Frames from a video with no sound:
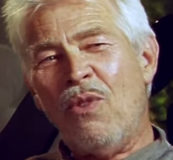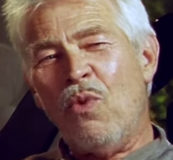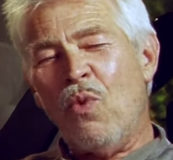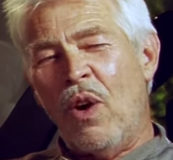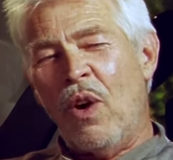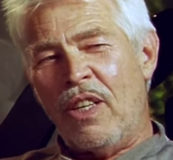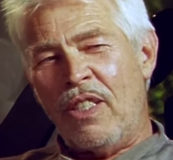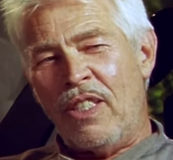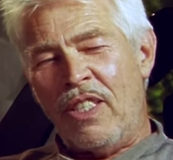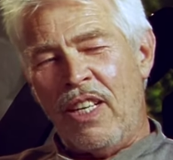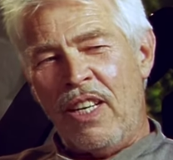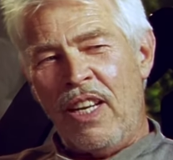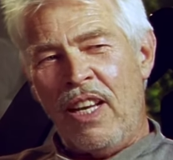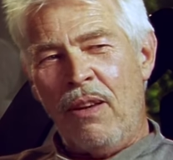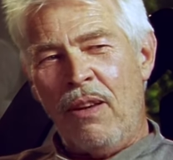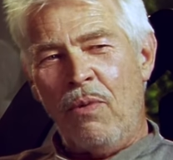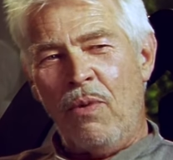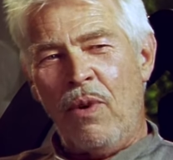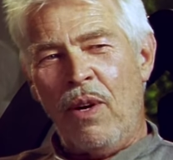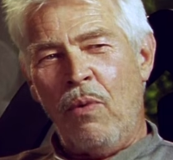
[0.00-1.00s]
was that
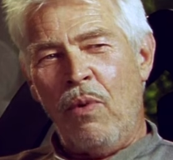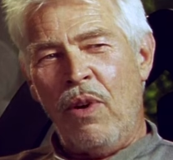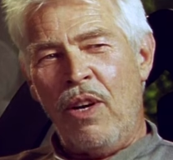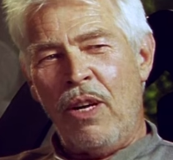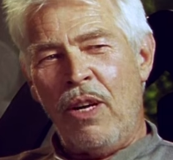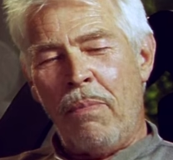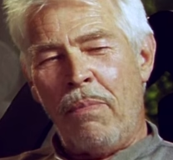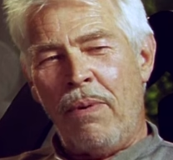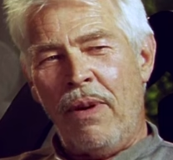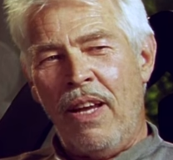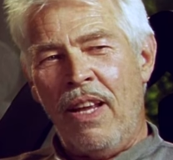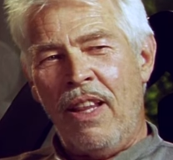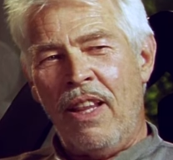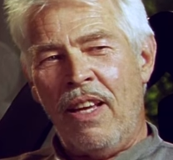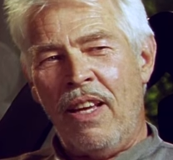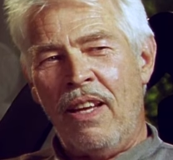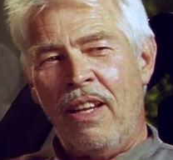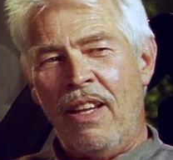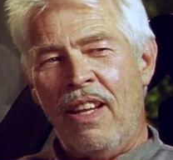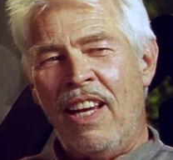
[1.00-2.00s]
he wanted to play
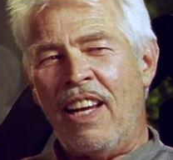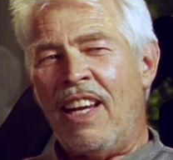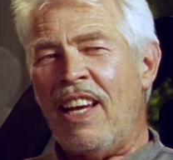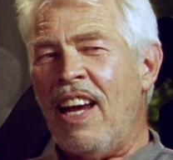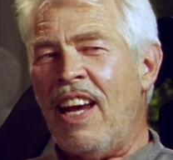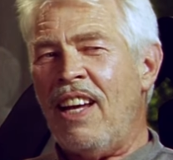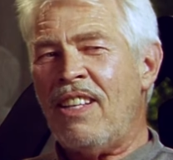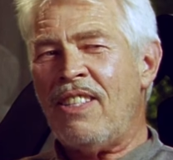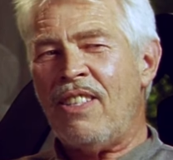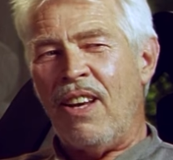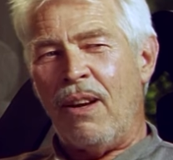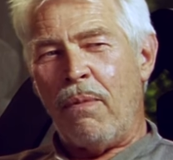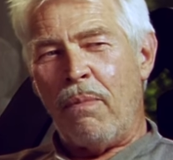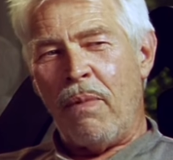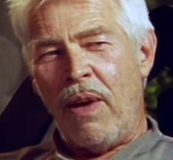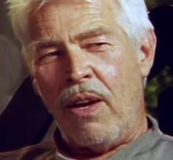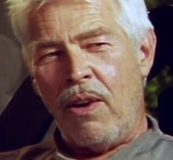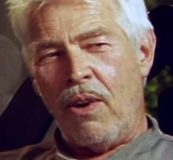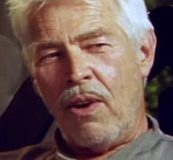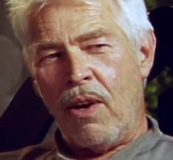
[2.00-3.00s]
the casket
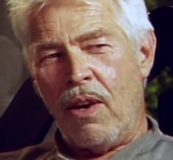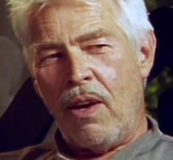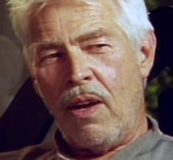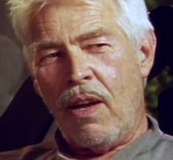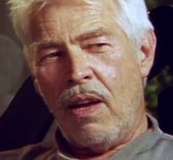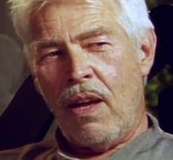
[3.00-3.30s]
maker.